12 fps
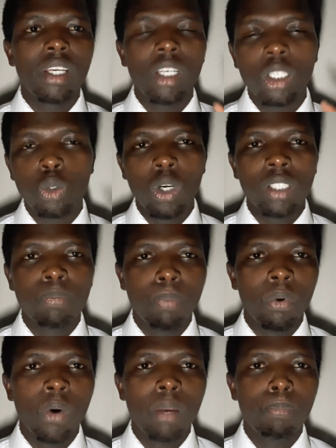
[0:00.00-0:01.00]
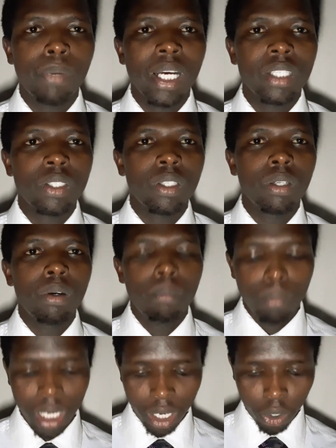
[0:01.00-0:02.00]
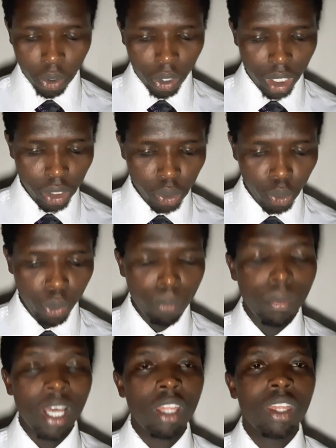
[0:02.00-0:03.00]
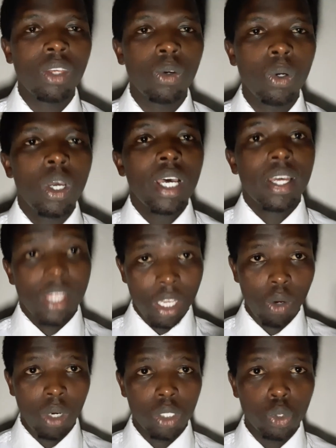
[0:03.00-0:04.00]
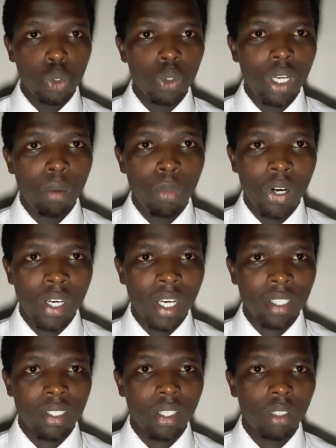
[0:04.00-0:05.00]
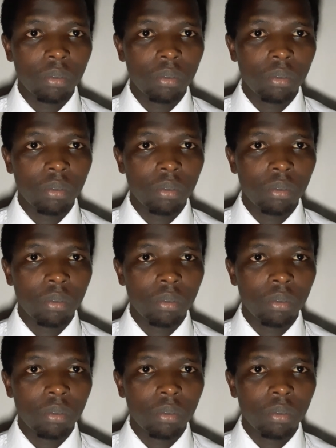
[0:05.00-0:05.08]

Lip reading: it was one person, but according to Matthew, they were two demoniacs.